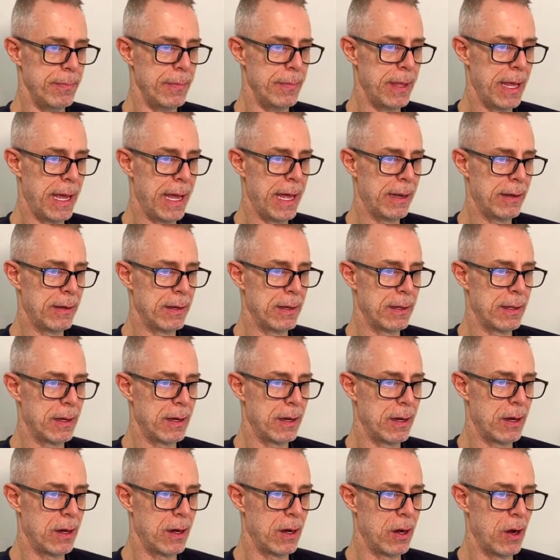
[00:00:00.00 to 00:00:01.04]
then
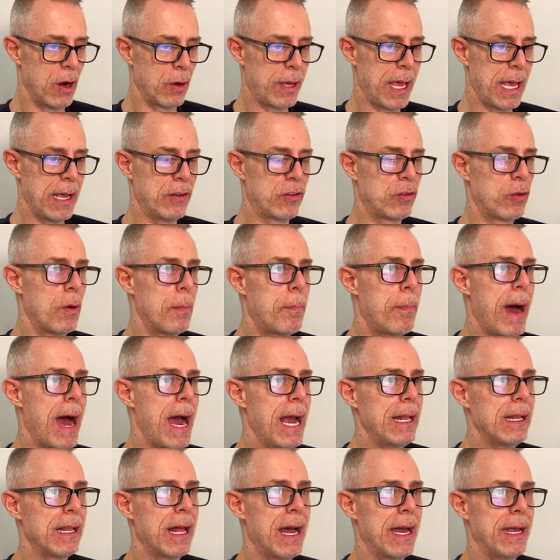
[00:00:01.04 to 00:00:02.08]
okay, so a
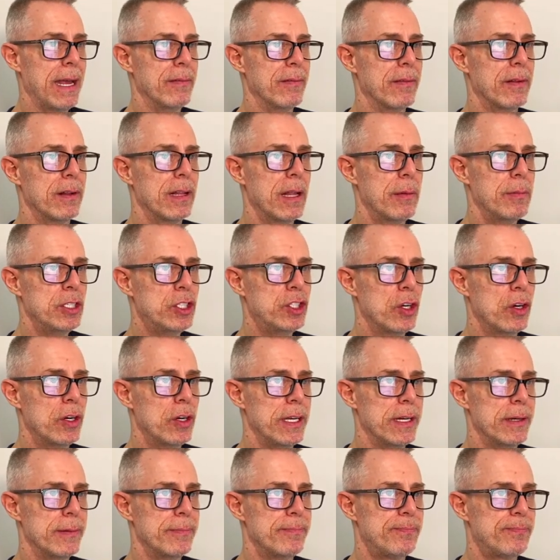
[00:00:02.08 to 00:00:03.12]
pie line. Let me show
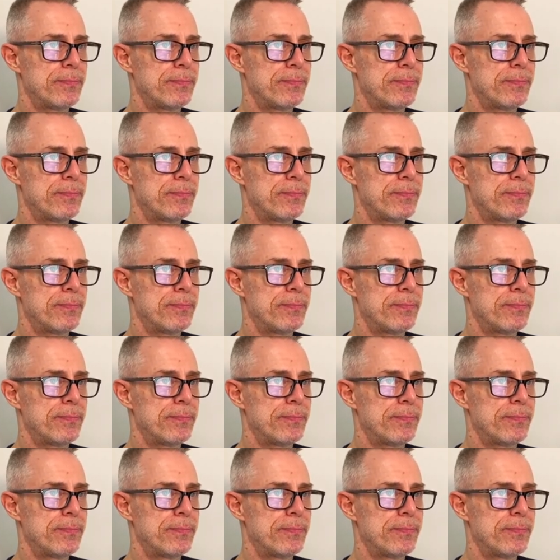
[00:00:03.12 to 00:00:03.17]
you.